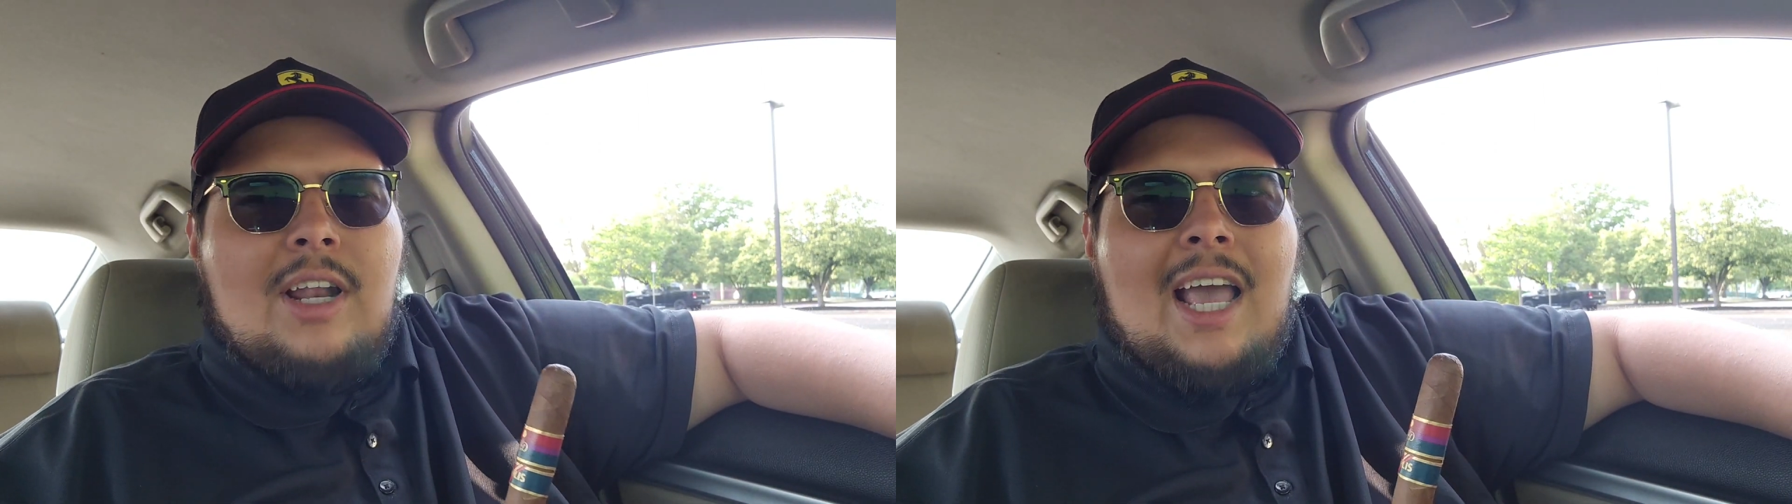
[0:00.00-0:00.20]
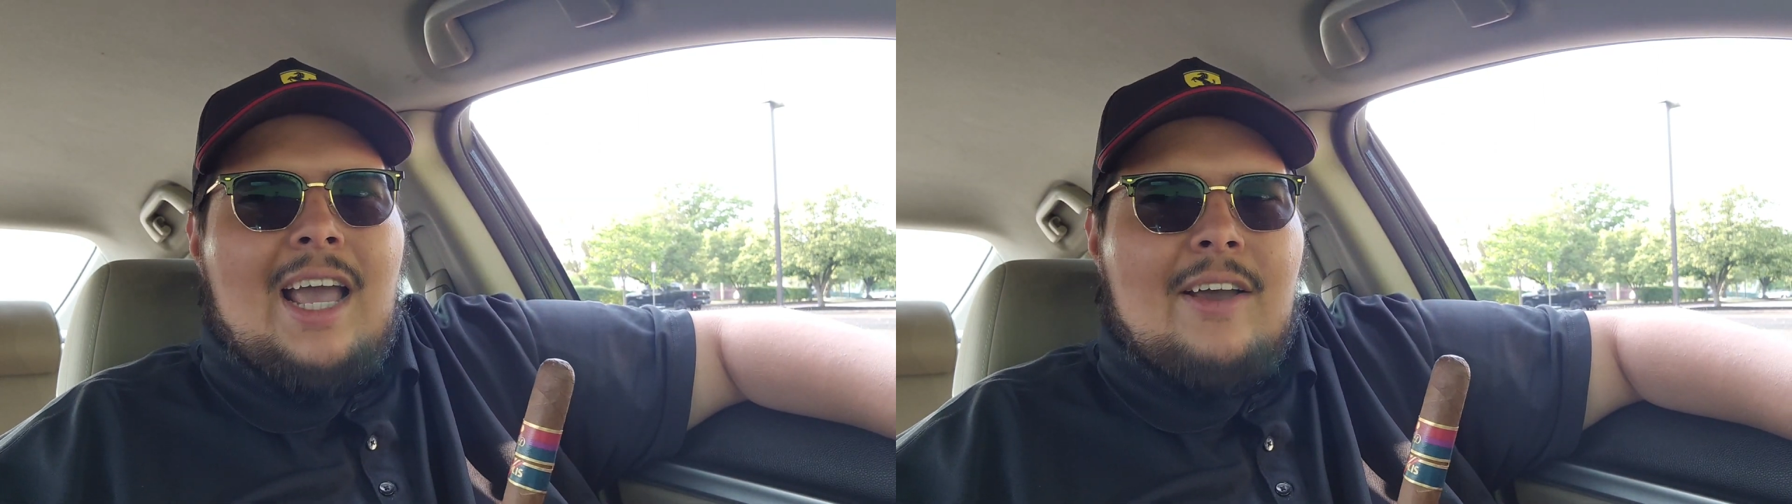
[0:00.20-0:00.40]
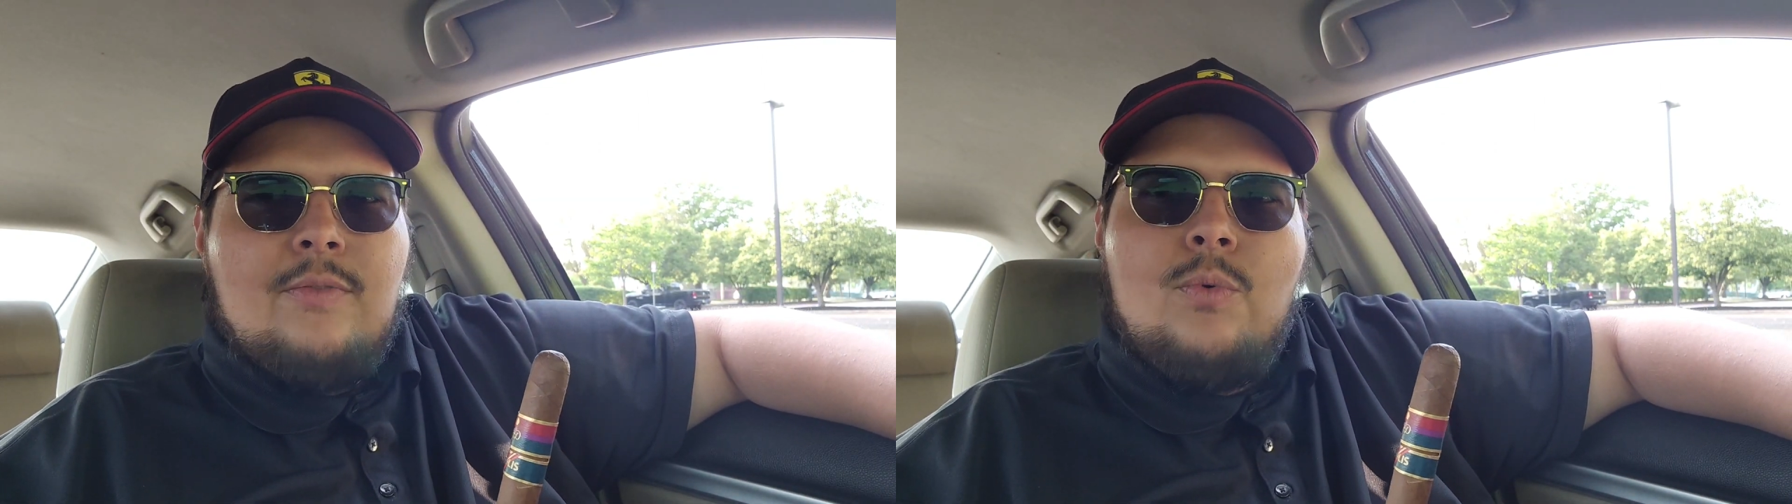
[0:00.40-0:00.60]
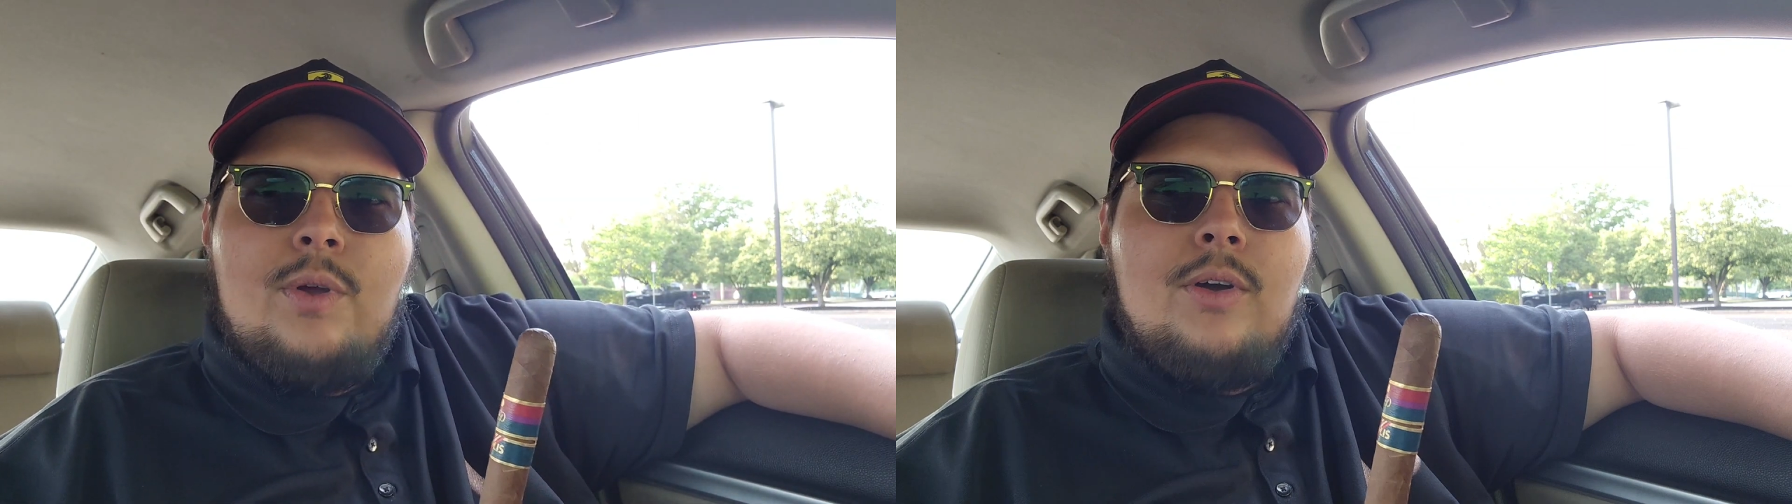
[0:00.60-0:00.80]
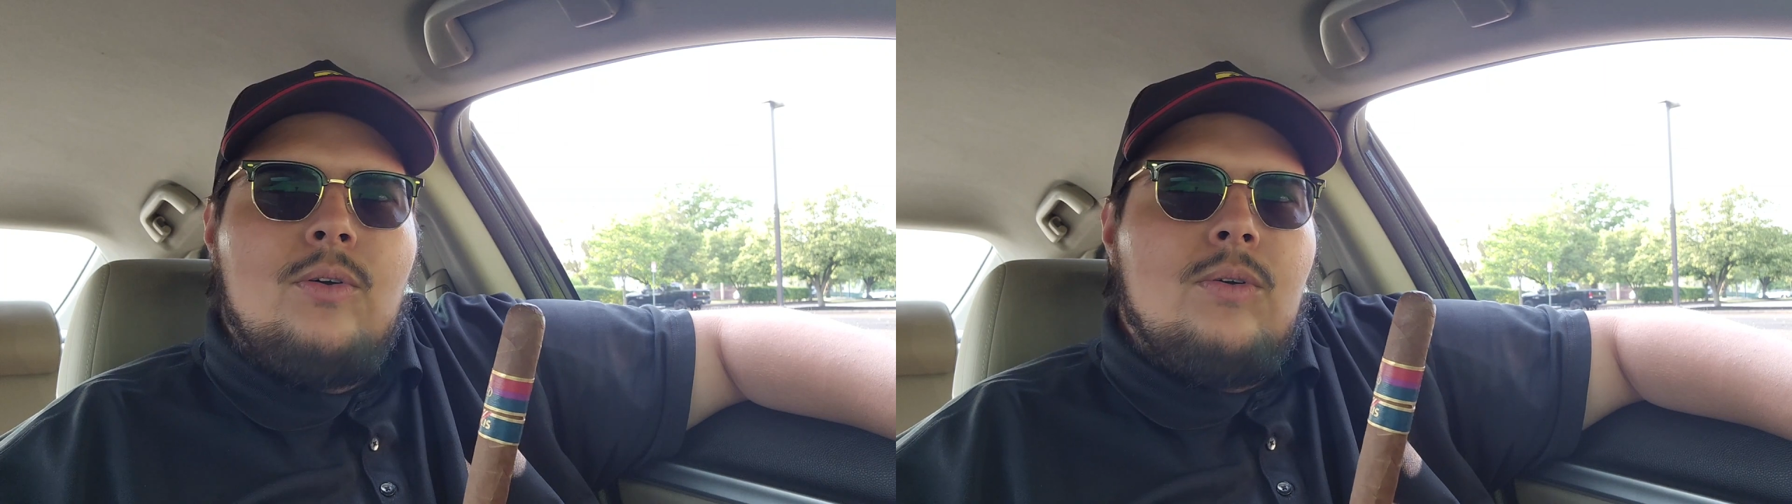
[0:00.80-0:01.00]
Half
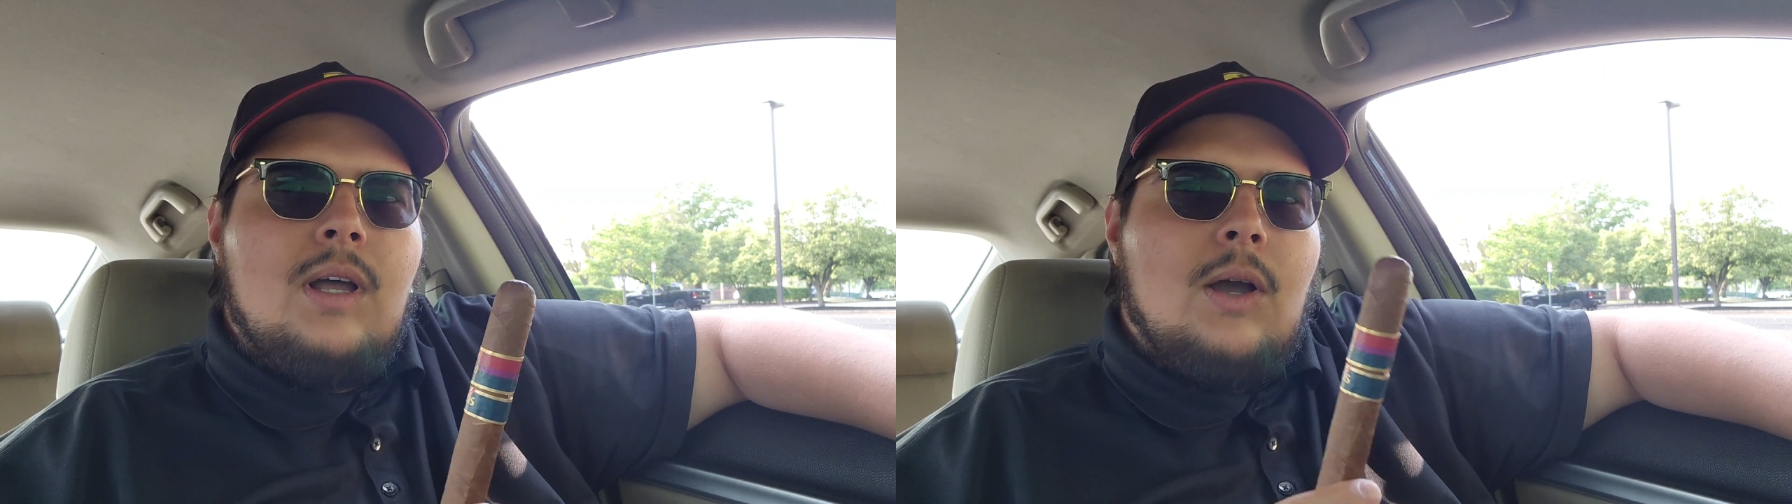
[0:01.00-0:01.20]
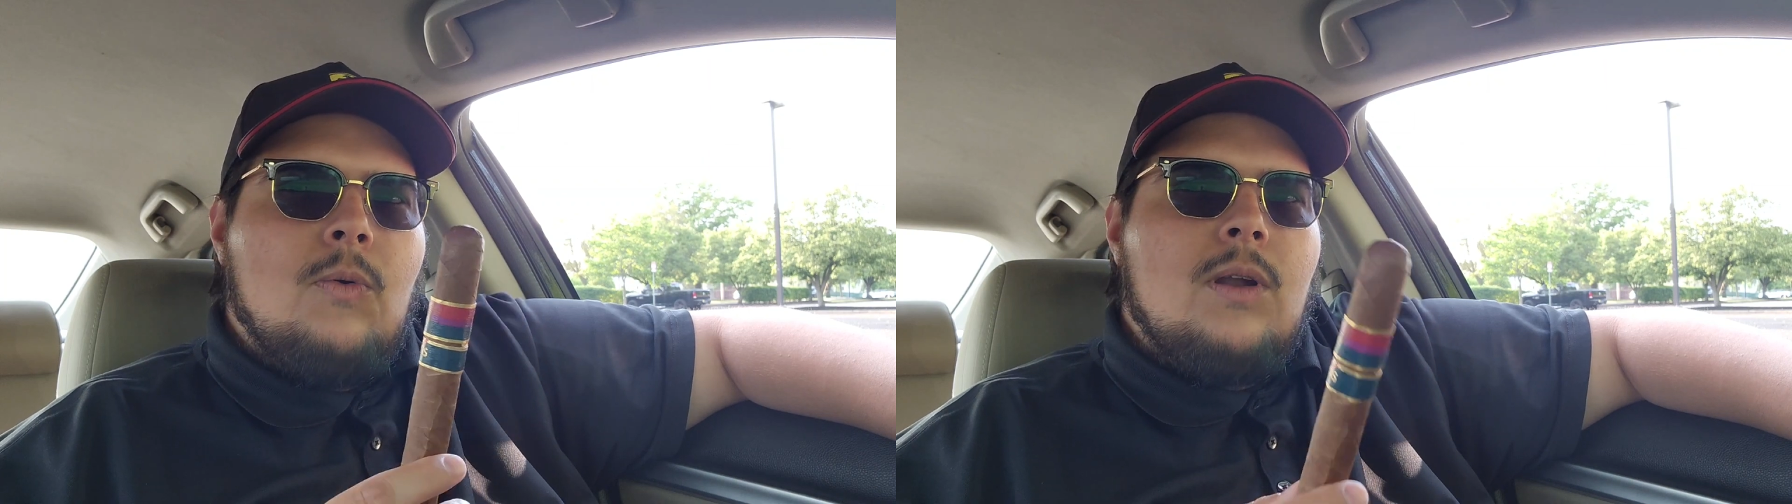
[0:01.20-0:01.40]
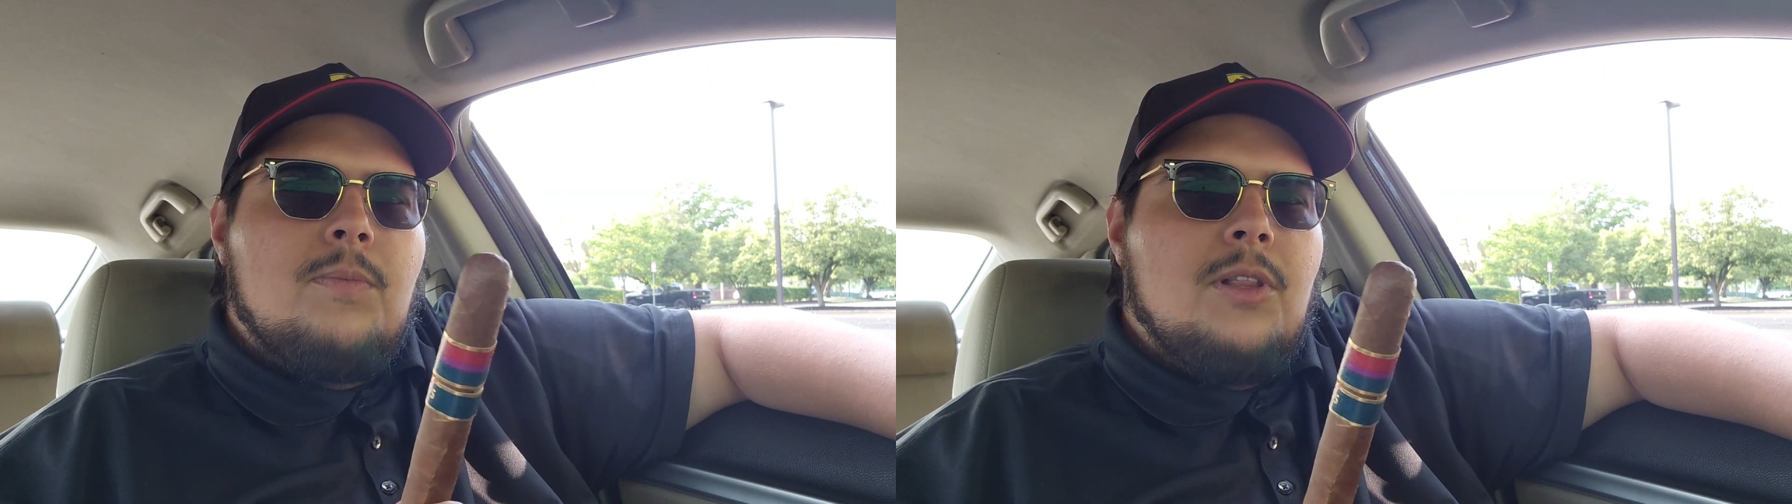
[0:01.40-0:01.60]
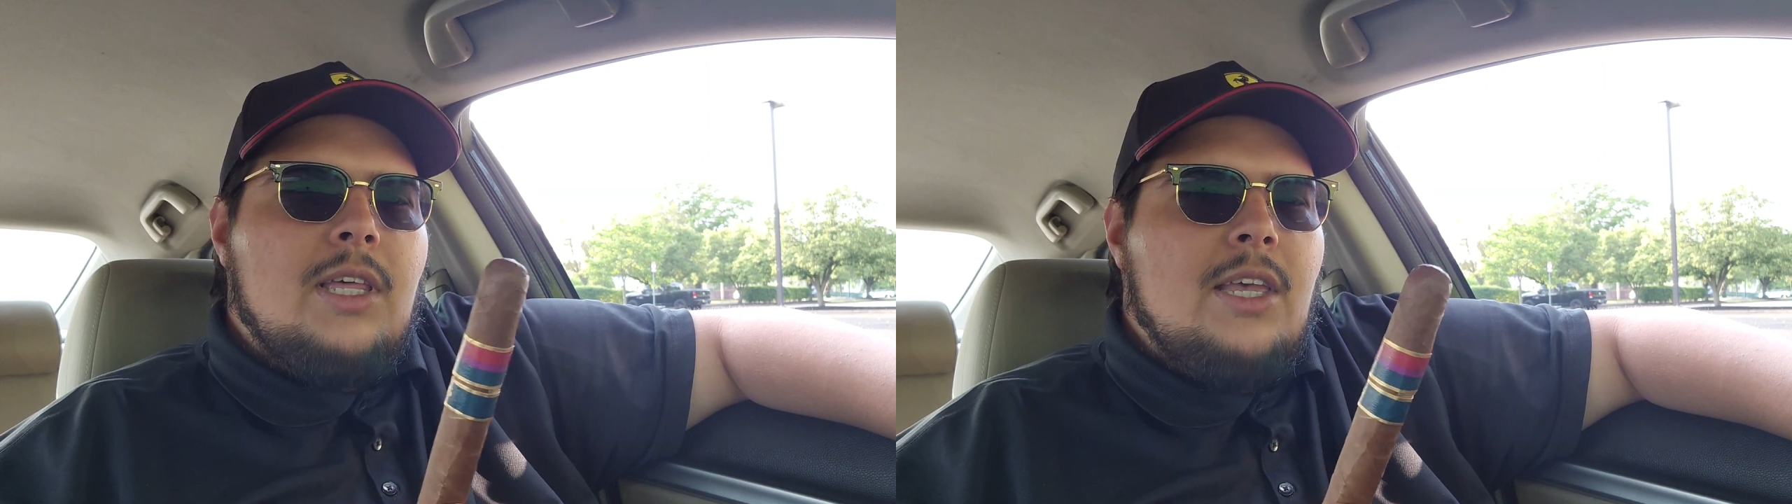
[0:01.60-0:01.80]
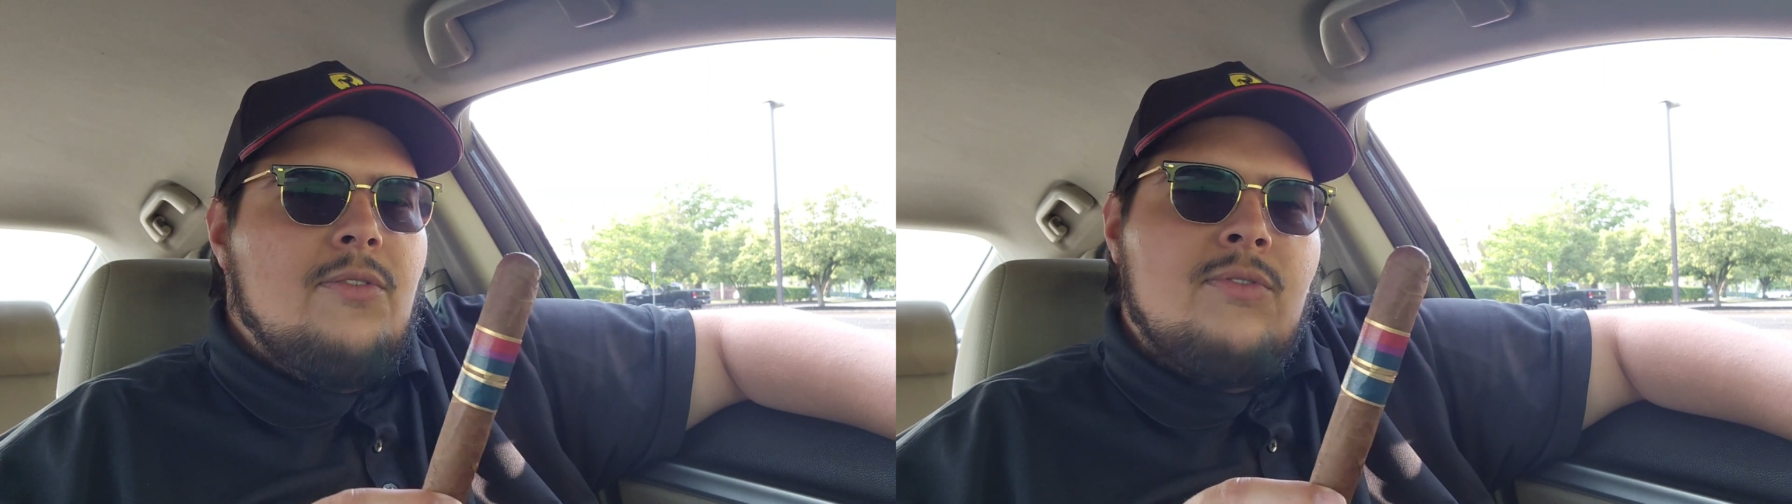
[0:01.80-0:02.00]
Wheel, I want to
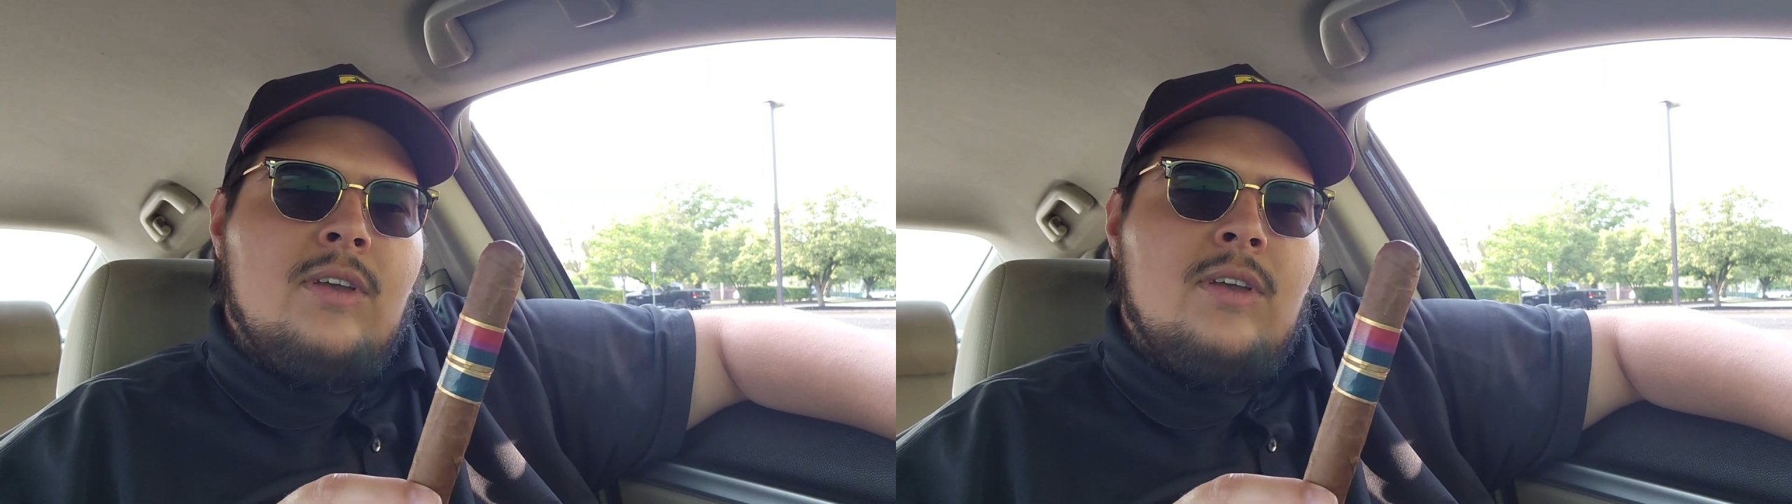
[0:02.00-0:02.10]
believe,